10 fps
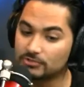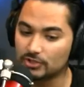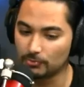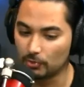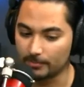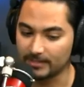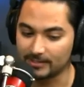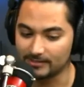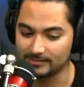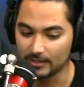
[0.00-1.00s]
into the war?
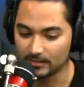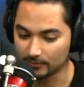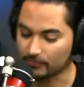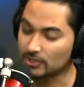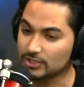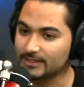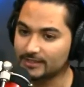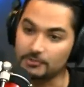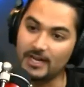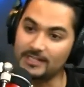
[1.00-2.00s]
Because the French got
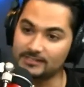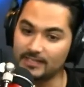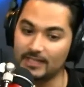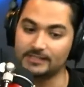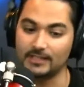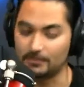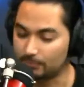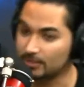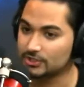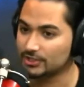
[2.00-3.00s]
their ass kicked, and the
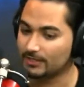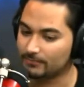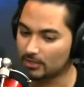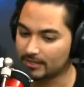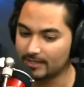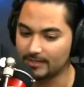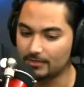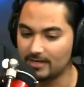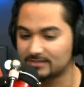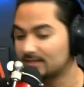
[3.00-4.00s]
British are getting
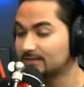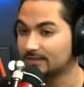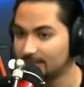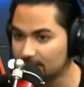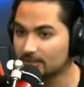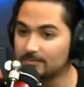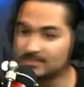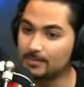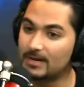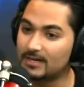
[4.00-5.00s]
their ass kicked, and here comes
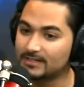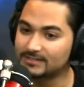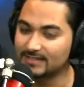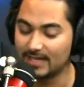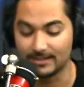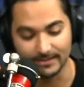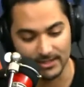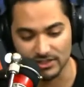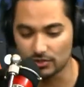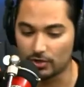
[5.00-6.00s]
the Americans again. And
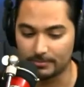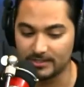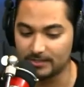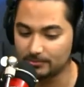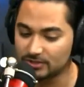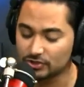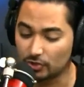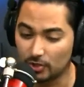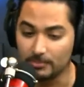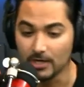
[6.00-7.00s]
there's Normandy. We
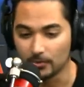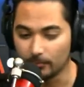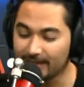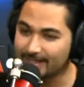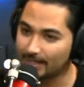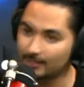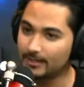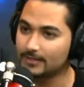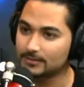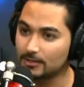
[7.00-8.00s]
storm. We kill
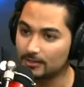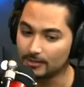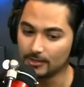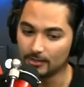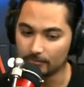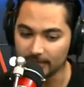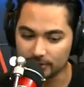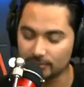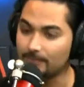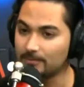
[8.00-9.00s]
Hitler. We
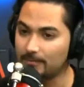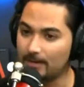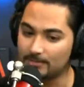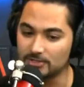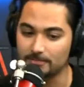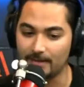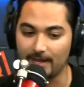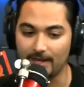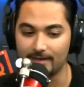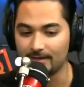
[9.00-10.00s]
drop the bomb on
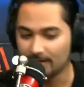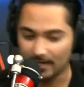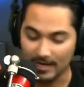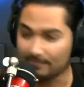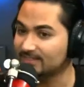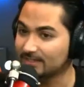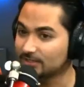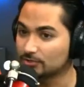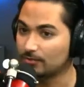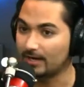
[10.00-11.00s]
Japan, and everything
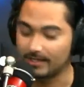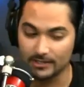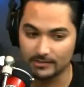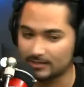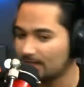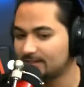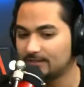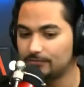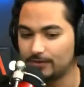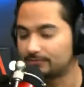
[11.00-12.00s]
is great. Here are the
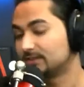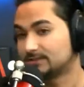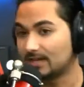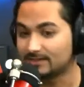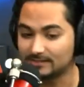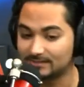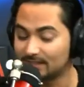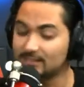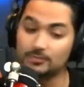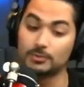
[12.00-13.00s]
1950s,
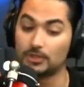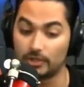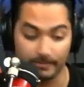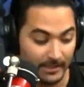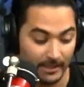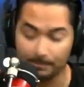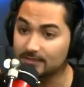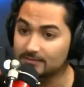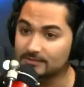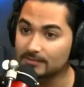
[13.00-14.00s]
1960s. We learn about
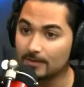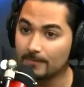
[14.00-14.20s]
hippies,